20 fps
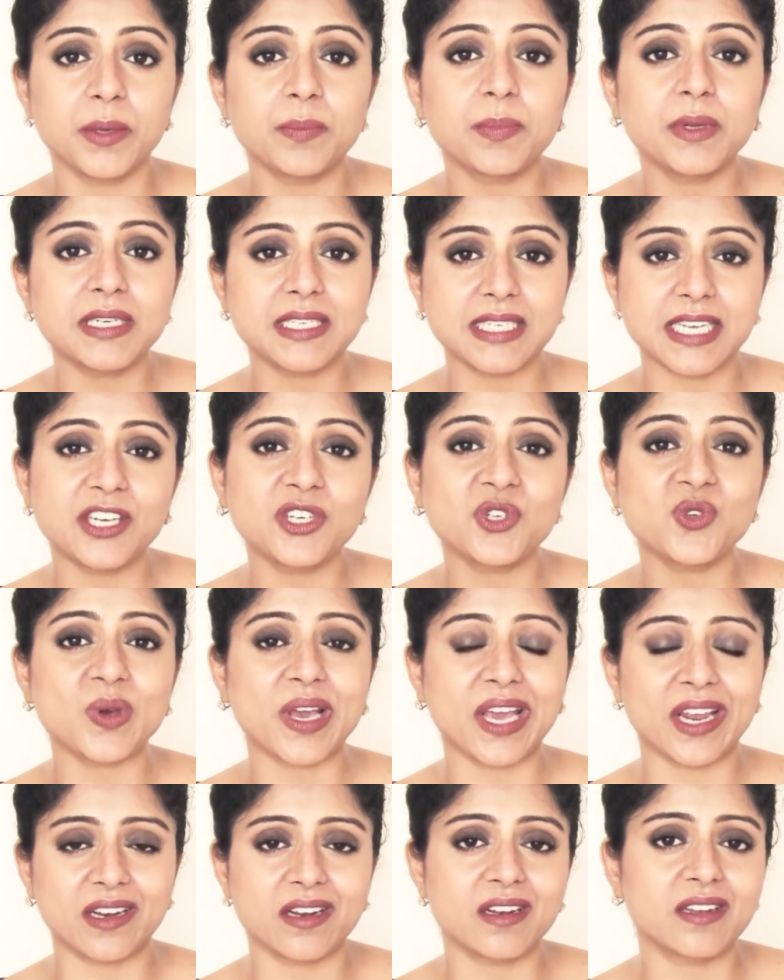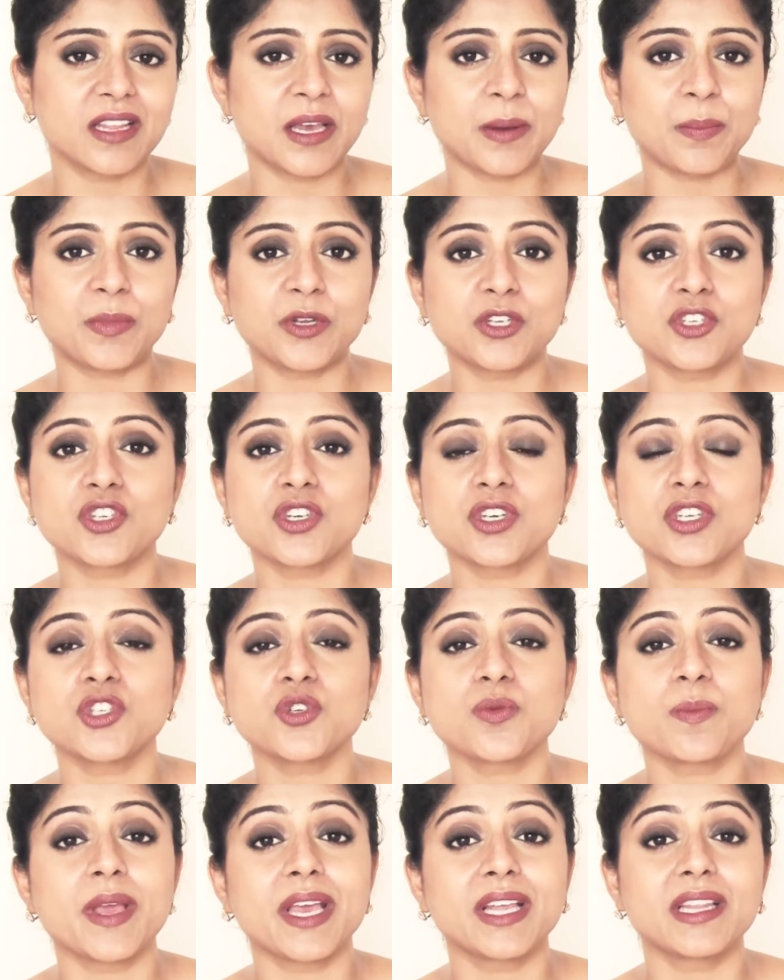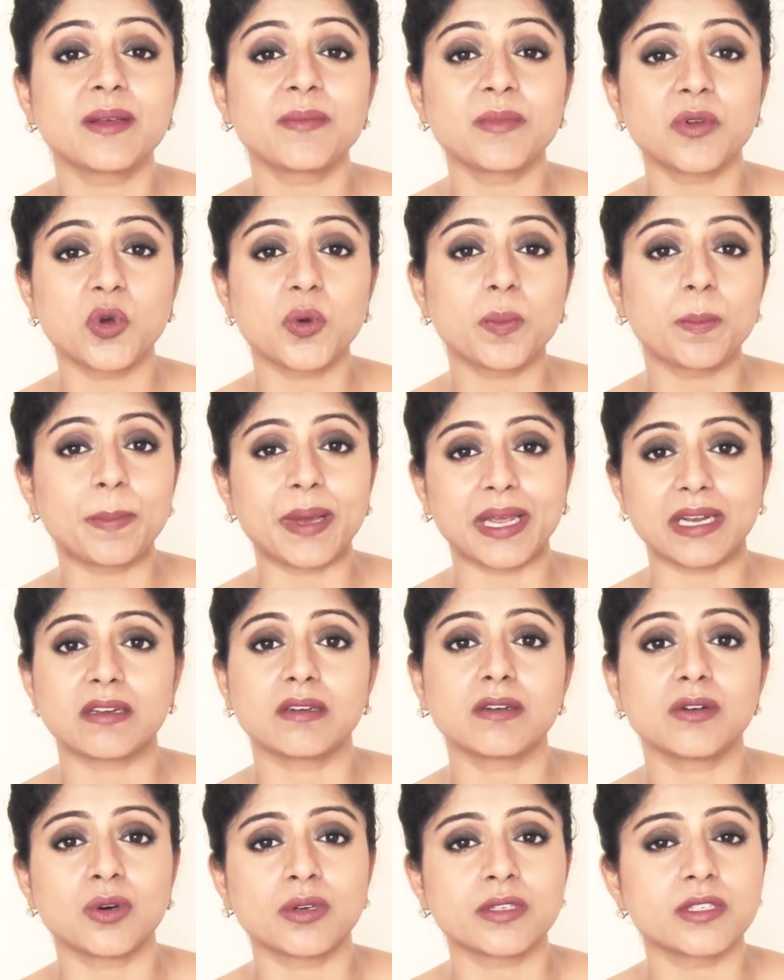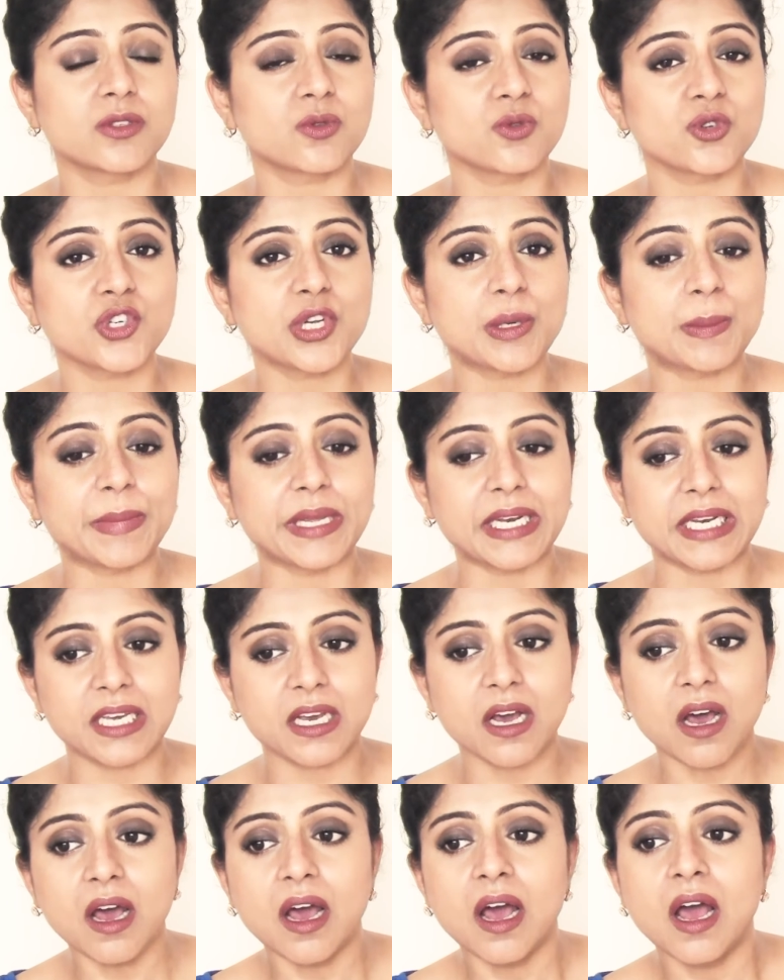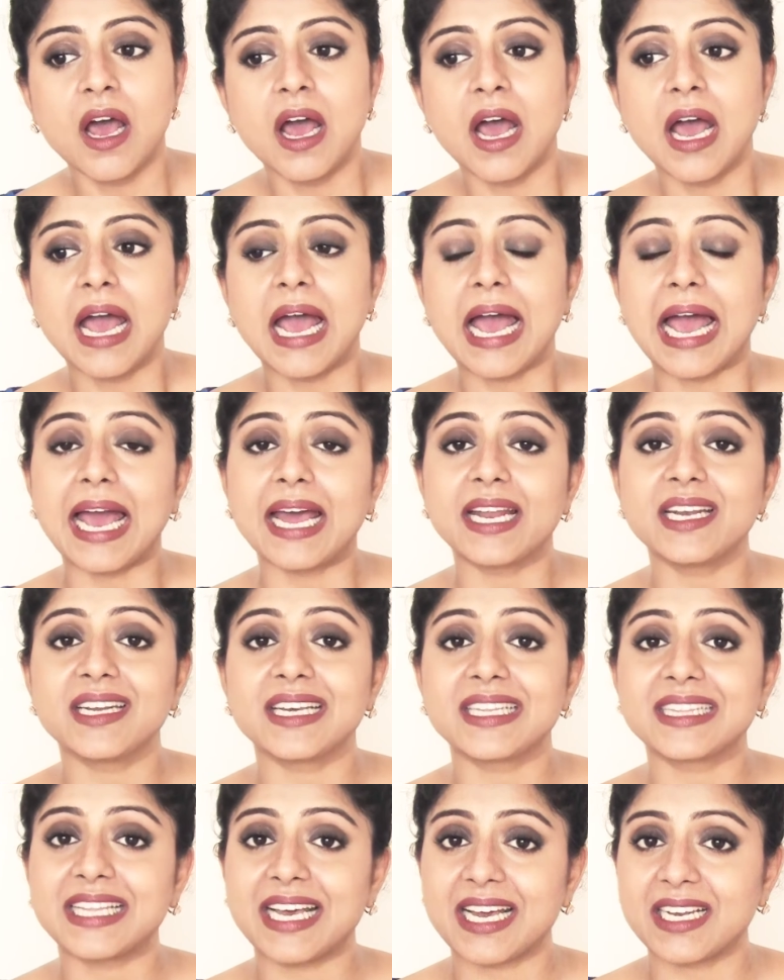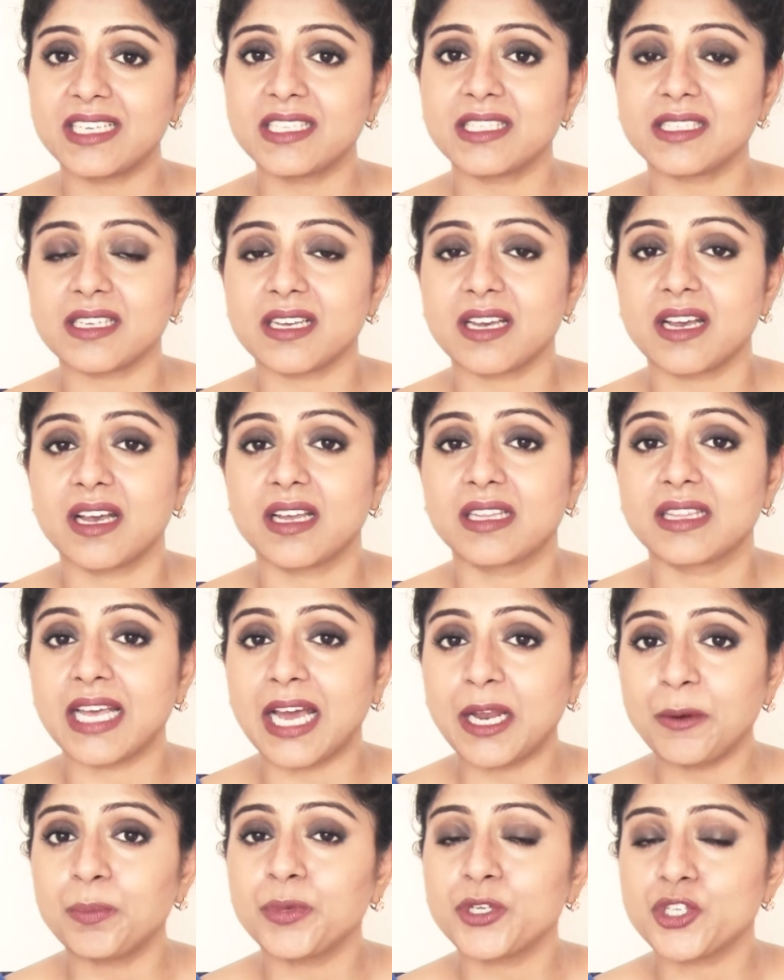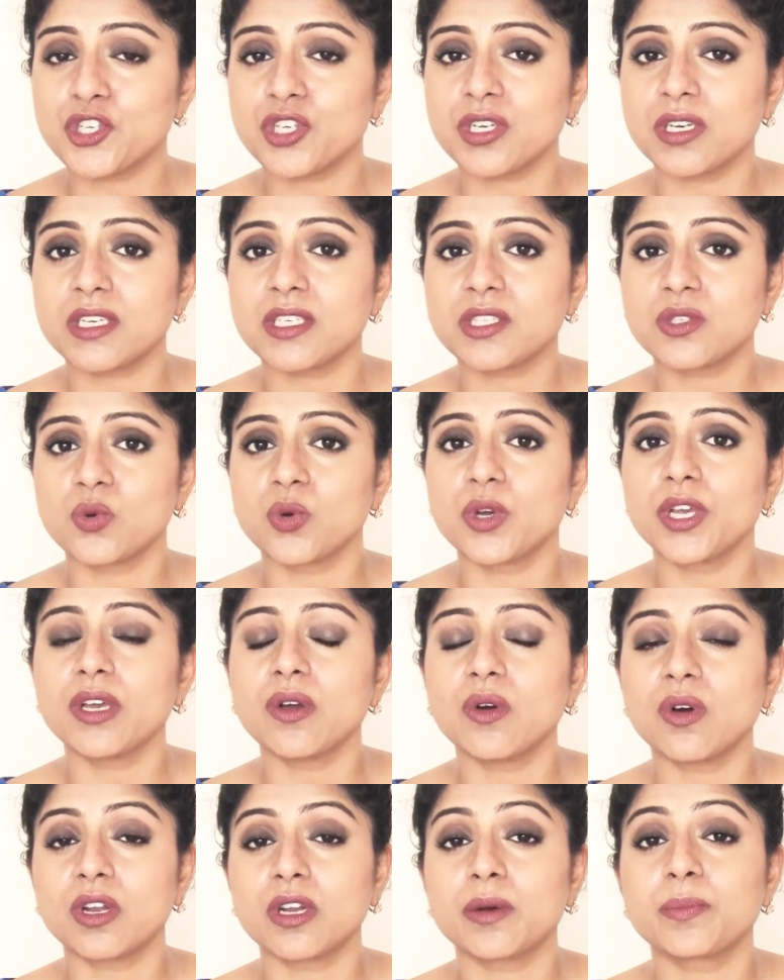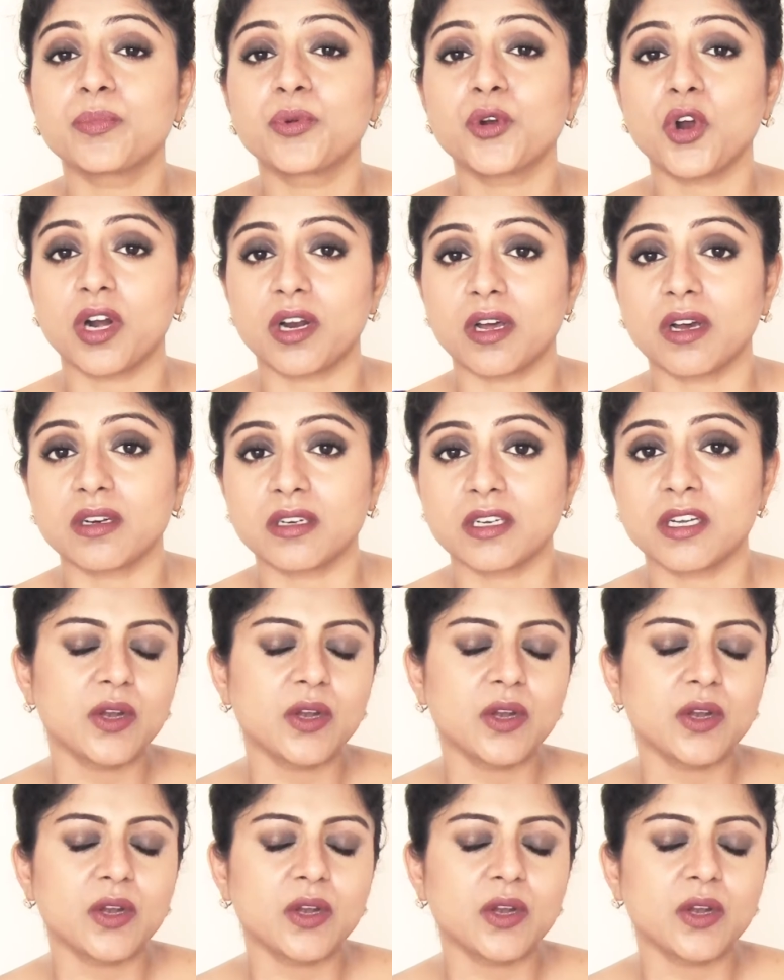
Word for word: people tend to edit their pictures to make them look better on social media, and that picture is going on a product.